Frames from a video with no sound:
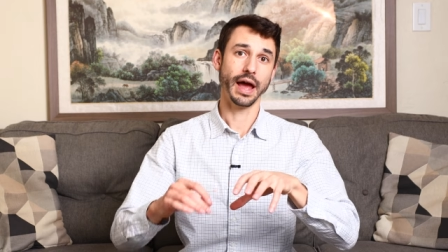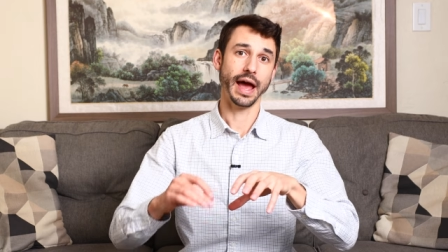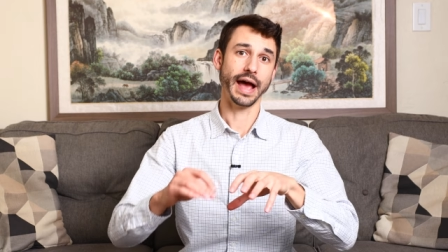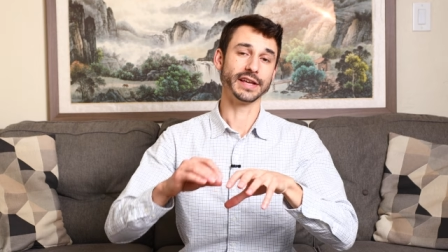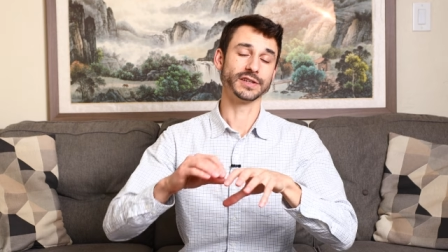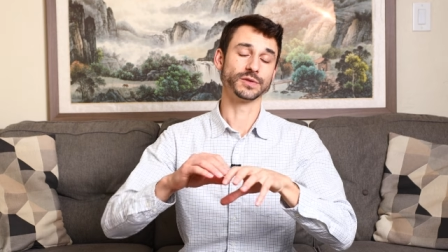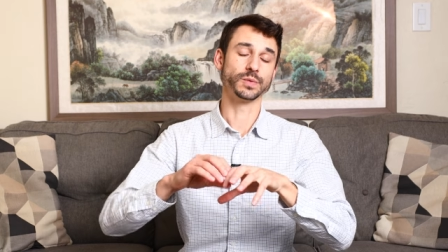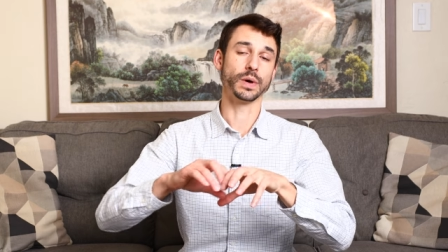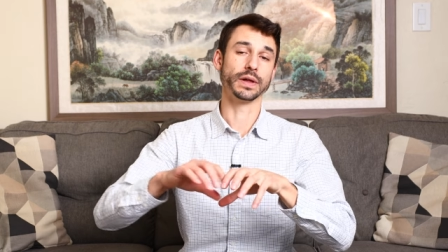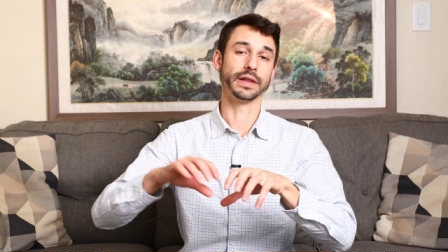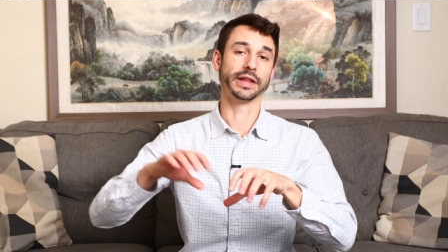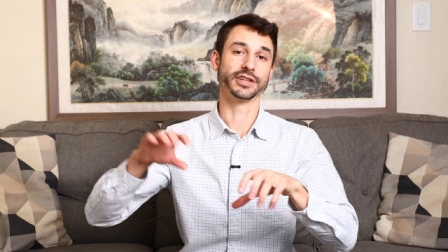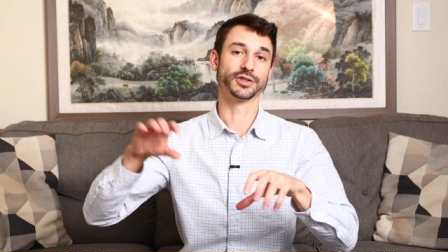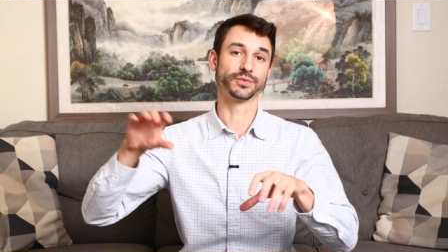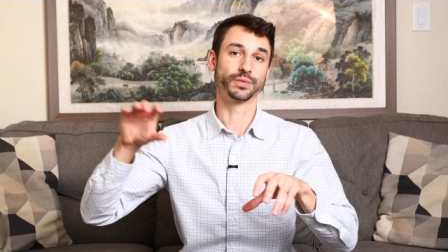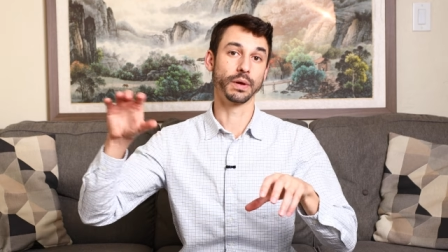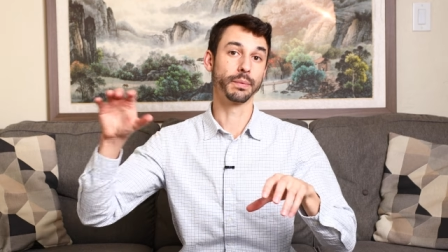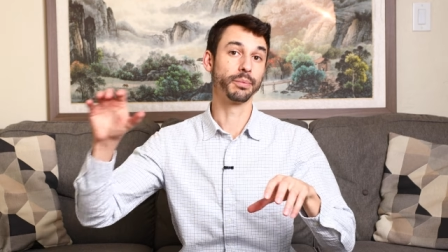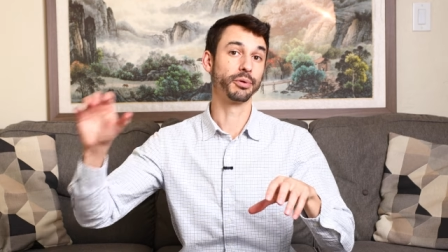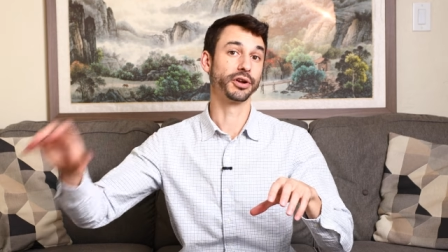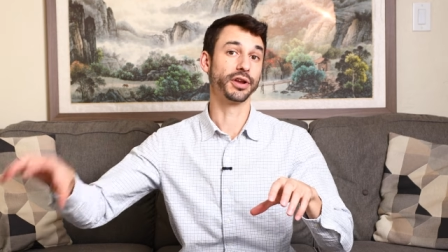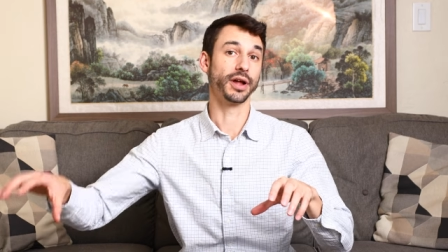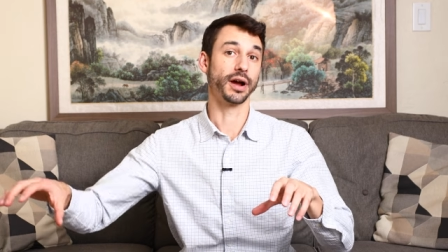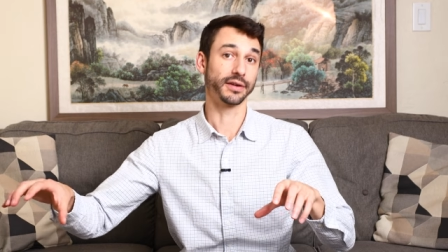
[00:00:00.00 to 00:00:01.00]
as well as
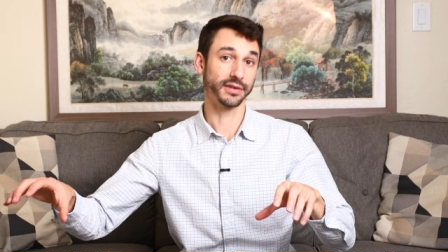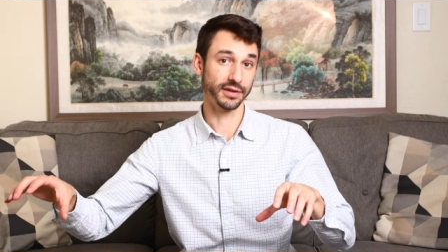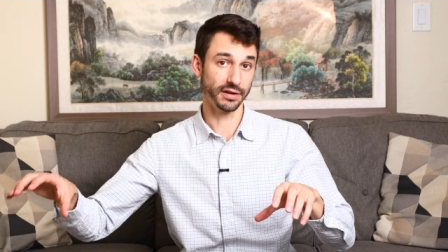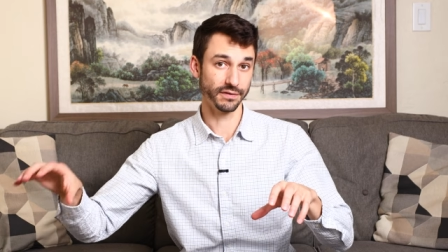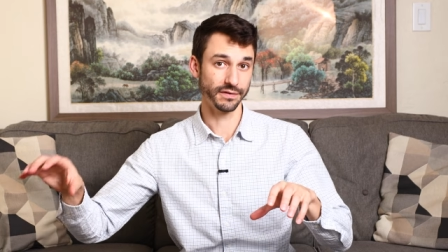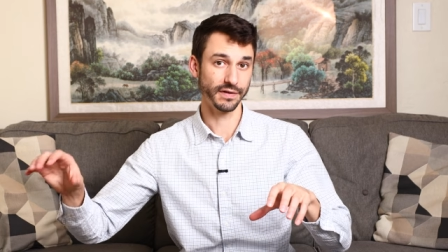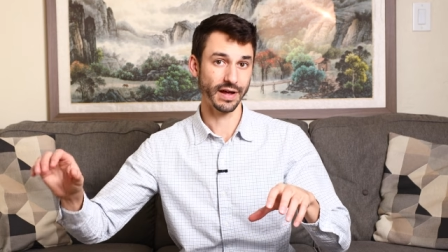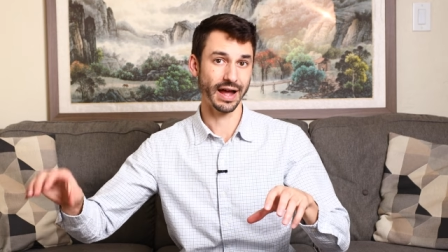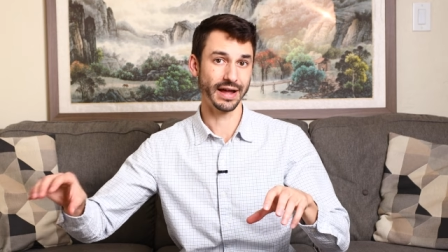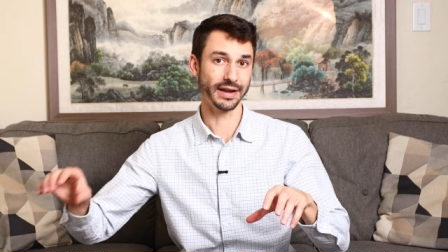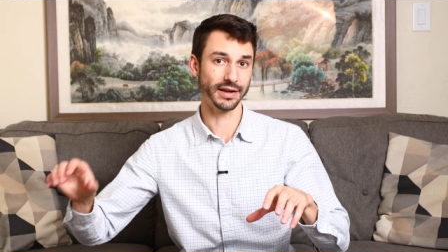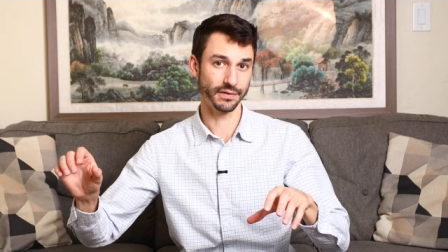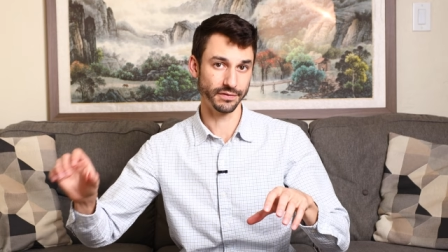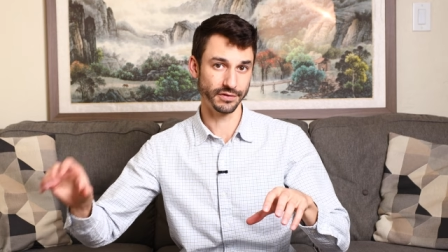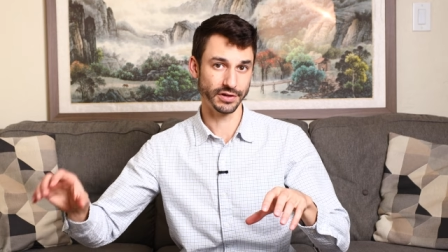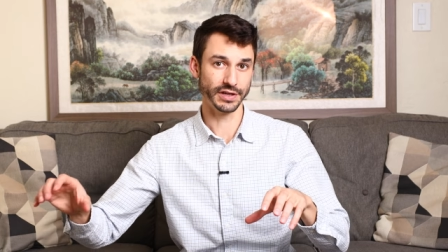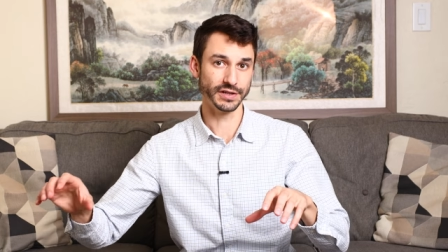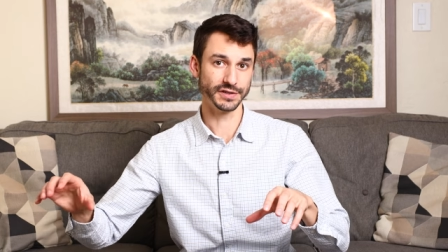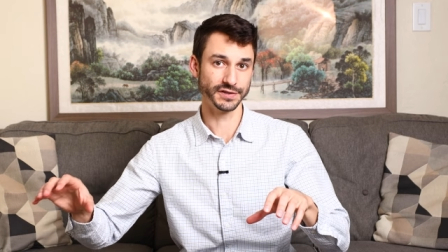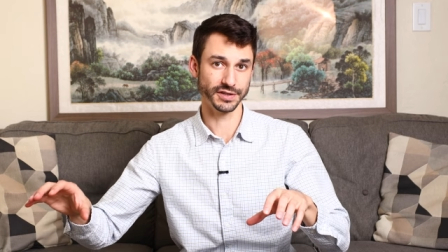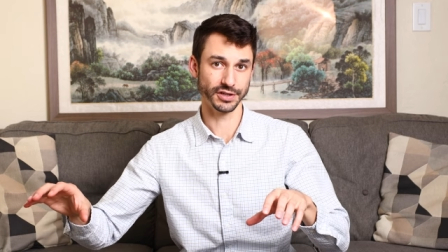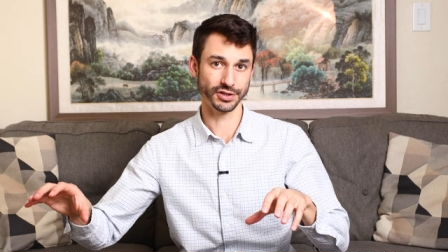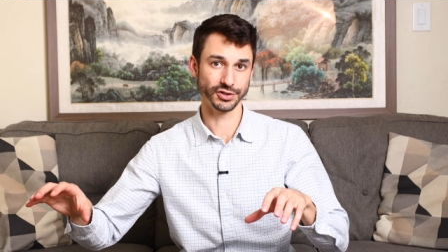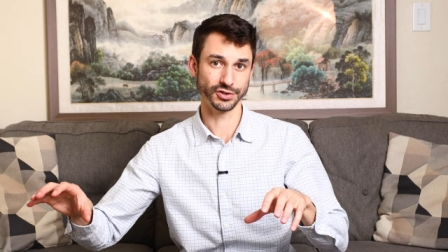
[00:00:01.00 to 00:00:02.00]
reproductive kind of
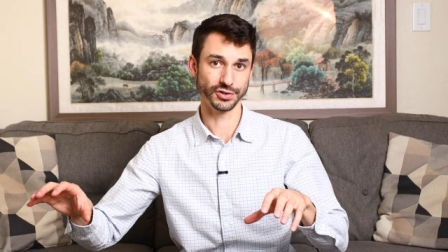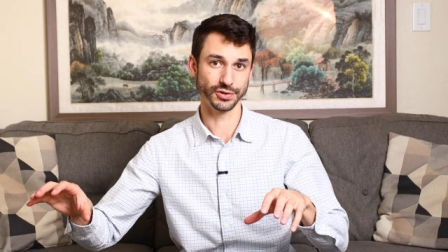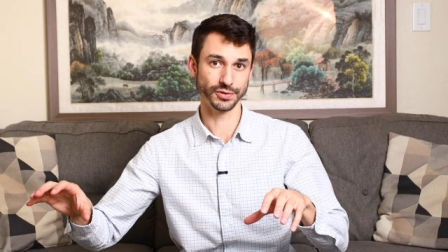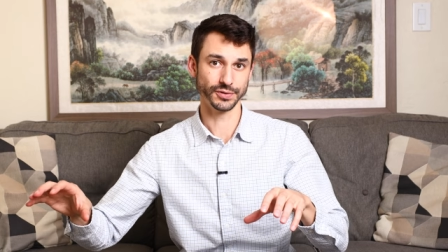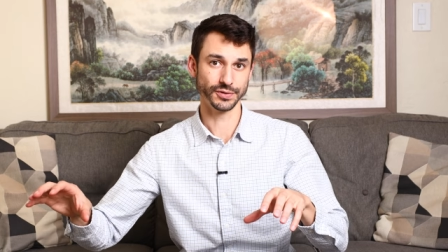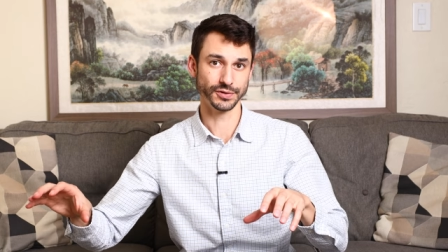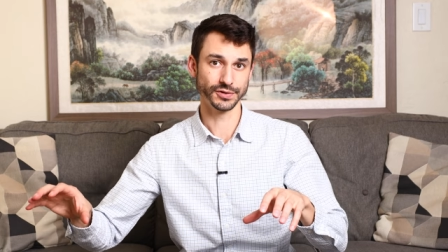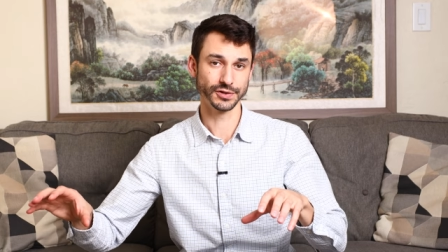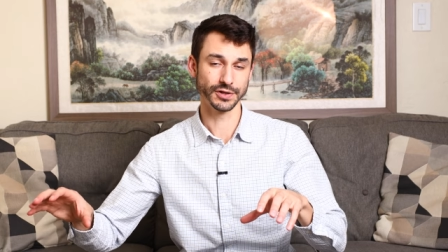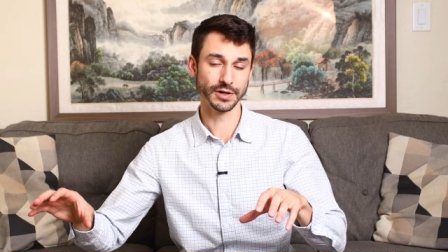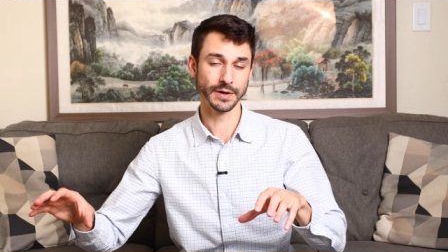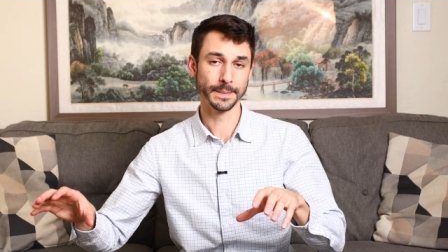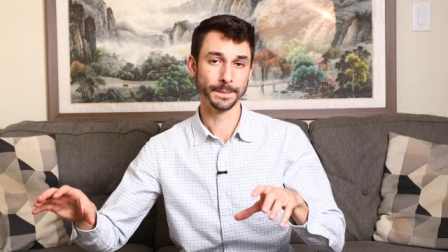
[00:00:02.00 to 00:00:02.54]
yeast issues.